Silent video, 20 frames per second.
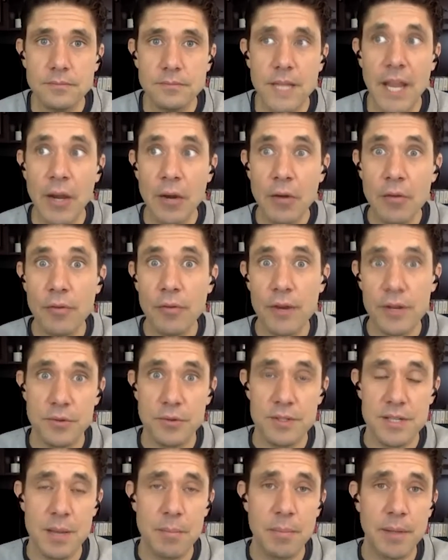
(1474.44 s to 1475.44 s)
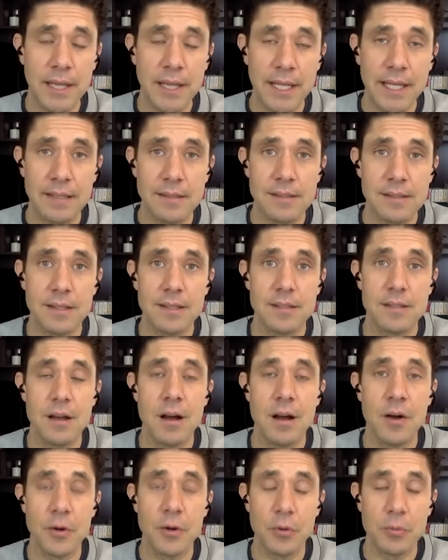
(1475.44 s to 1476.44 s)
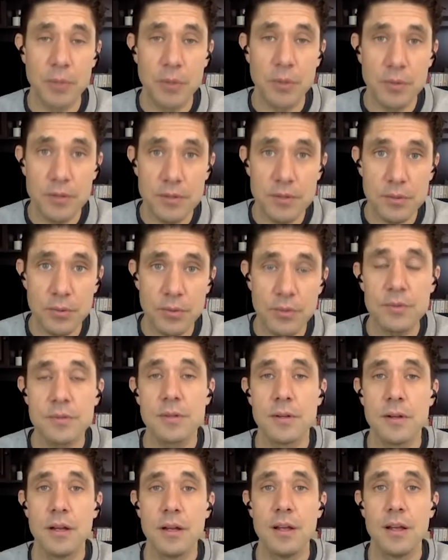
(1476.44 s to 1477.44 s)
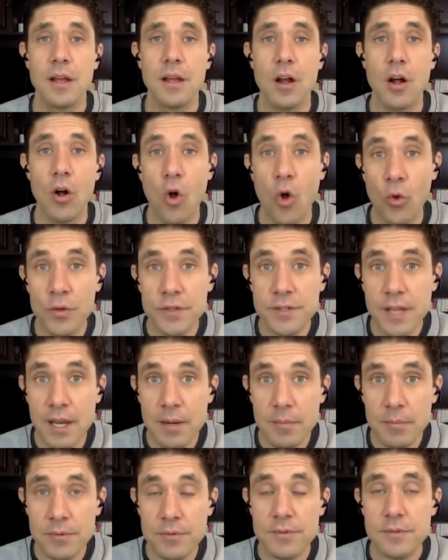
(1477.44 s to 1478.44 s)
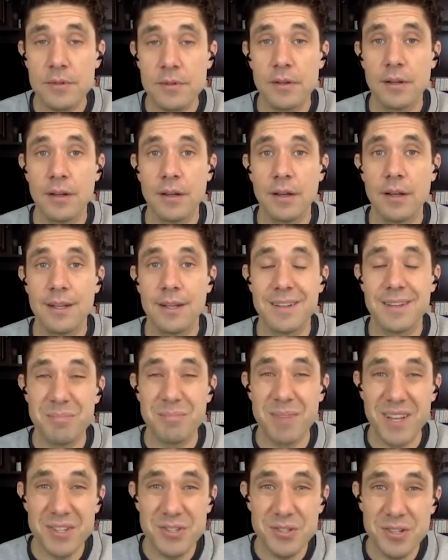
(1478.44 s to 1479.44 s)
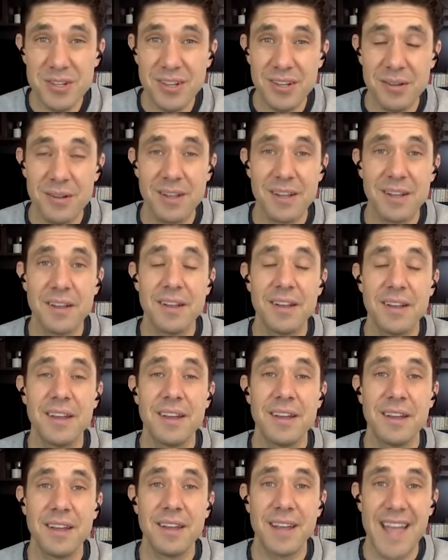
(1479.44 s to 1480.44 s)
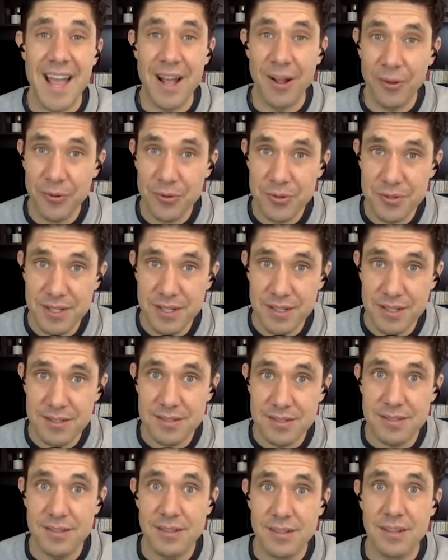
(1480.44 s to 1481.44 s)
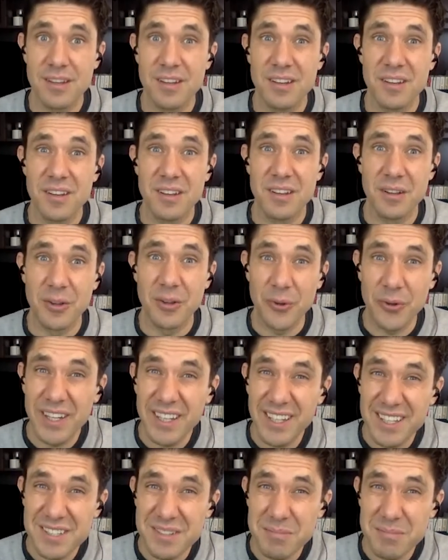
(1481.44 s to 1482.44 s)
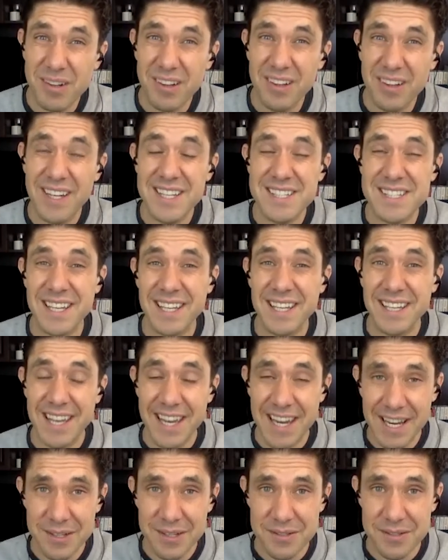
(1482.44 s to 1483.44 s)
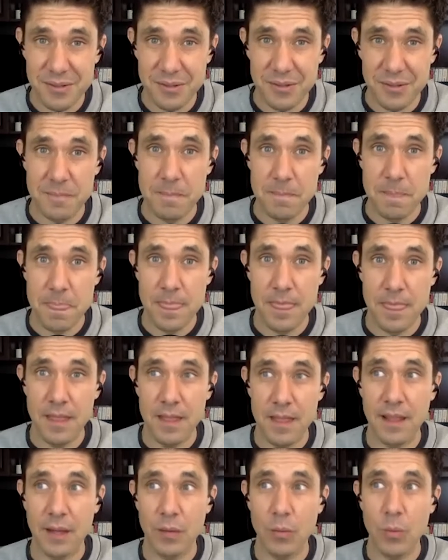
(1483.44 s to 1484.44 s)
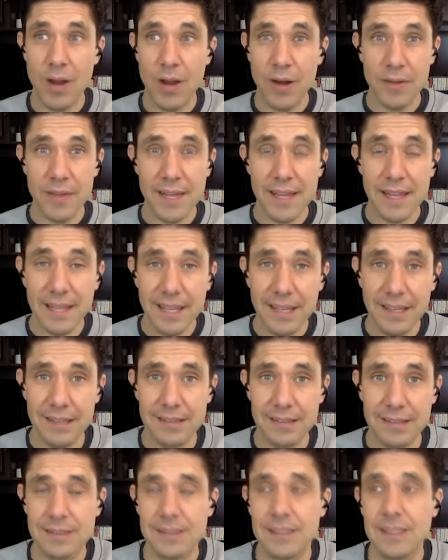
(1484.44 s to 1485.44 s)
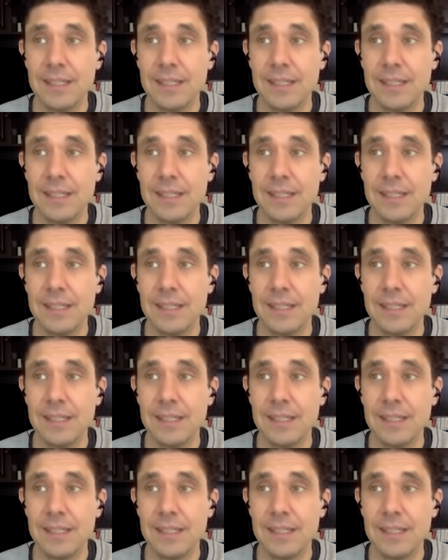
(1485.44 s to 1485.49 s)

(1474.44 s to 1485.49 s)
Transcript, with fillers: Air fresheners have been linked to autoimmune disorders, Alzheimer's, dementia, allergies, learning disabilities, and cancer. And like, why are they legal?